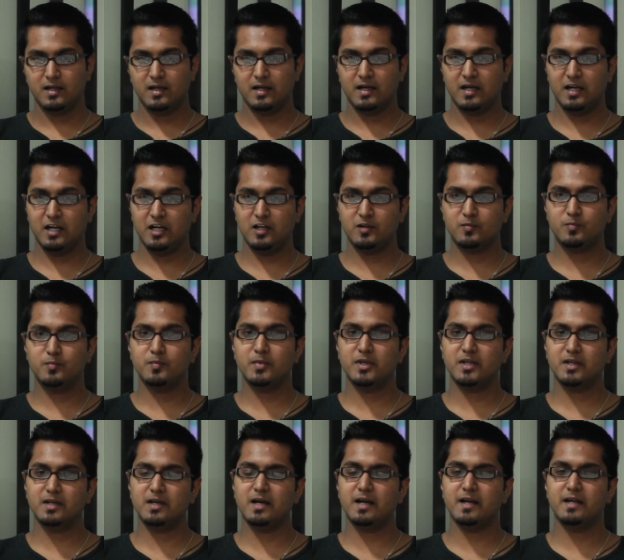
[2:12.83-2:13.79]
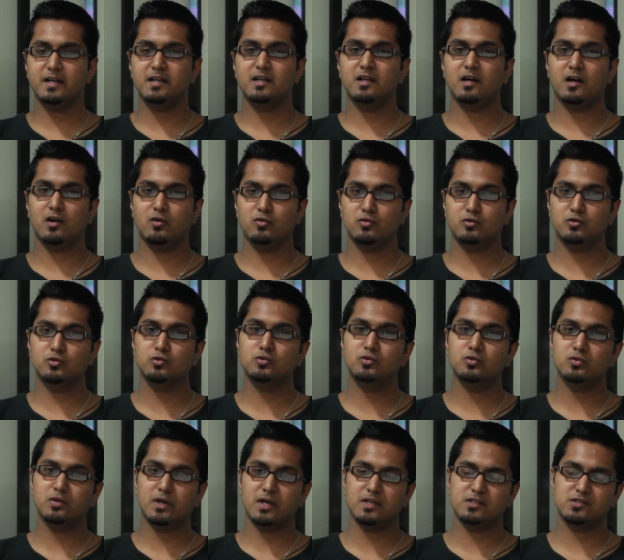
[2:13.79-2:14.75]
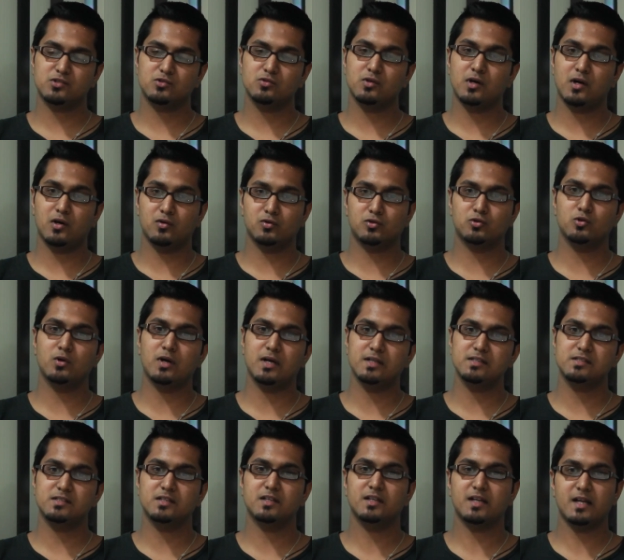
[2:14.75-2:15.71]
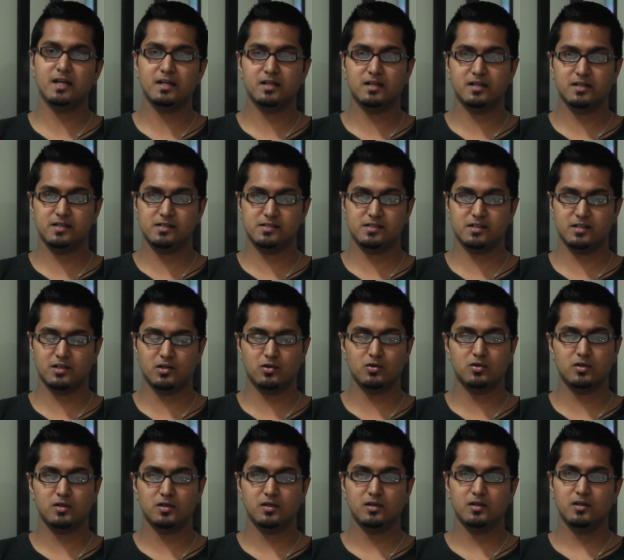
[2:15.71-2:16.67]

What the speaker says: helped me guide how to answer and reason out